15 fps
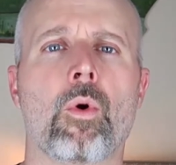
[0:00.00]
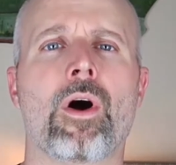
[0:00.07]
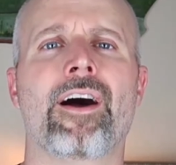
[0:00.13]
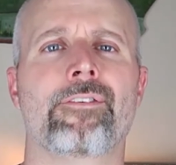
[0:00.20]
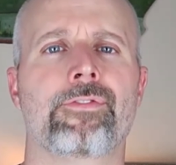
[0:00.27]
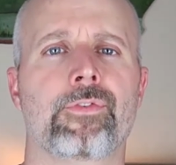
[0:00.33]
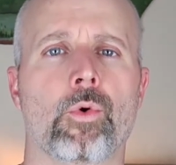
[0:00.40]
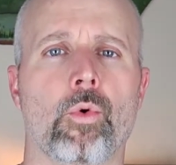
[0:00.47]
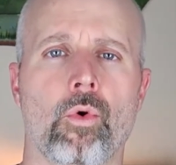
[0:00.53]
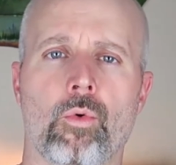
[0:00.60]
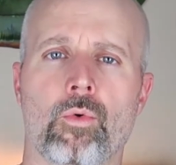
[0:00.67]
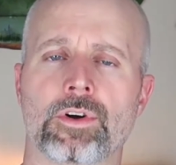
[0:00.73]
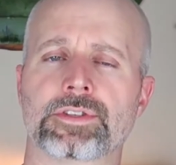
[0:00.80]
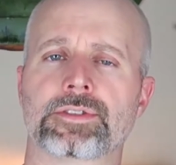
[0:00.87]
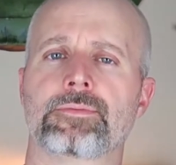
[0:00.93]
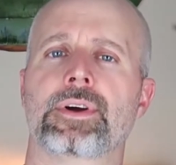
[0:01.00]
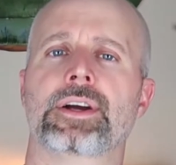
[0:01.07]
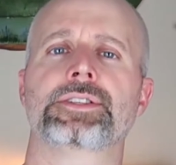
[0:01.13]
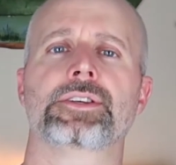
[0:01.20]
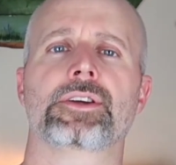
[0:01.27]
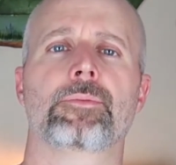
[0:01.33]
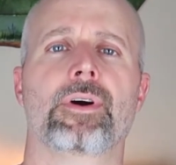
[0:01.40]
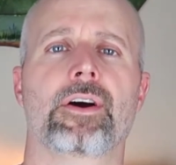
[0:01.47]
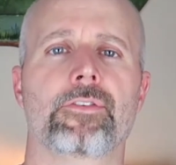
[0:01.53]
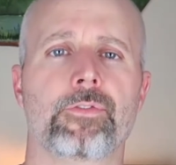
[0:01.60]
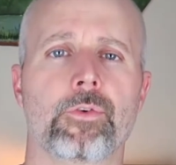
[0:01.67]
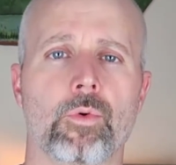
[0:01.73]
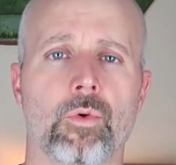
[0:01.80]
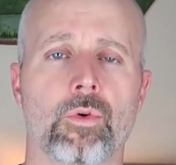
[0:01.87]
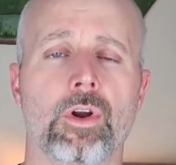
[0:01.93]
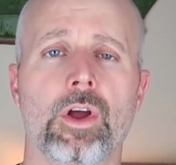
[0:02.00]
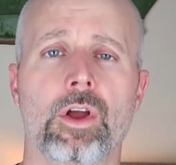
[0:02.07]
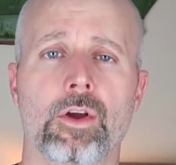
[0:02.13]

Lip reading: Why 4? What's the magic about 4?